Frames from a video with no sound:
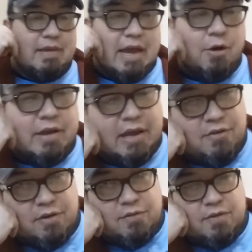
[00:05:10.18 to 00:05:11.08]
Yeah, okay,
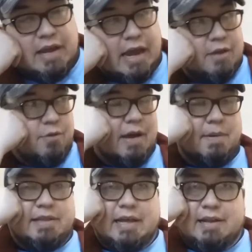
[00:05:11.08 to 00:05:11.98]
Johnson. Yeah, I do have
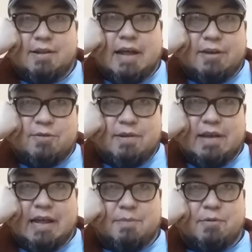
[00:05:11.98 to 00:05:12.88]
a Tylenol
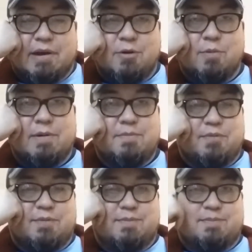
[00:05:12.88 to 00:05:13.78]
actually. I'll be right over.
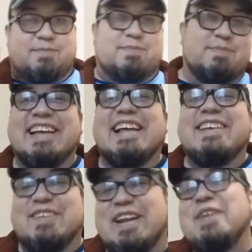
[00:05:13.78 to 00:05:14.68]

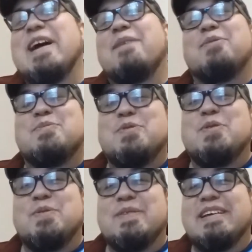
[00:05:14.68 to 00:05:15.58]
So now you have to
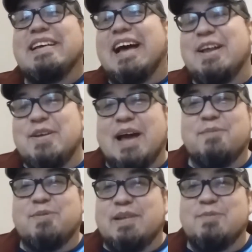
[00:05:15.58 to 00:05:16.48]
move and you
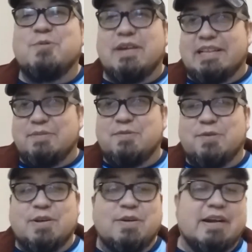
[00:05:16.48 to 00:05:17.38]
have to leave quickly
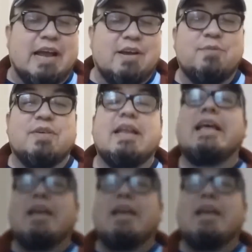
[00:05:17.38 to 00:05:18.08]
before the other guy comes in.